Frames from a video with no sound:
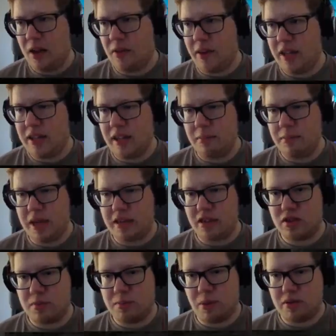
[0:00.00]
how the hell am I
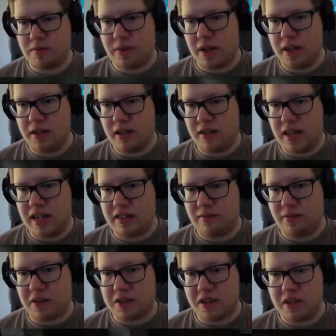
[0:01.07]
actually supposed to find
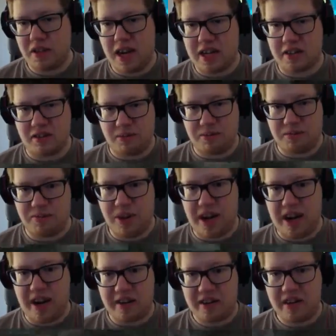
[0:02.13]
that fucking Uncle
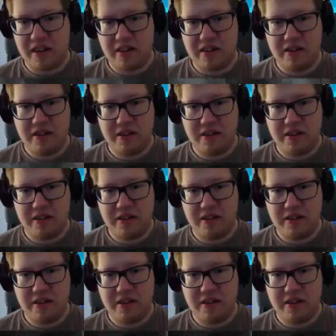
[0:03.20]
Frank?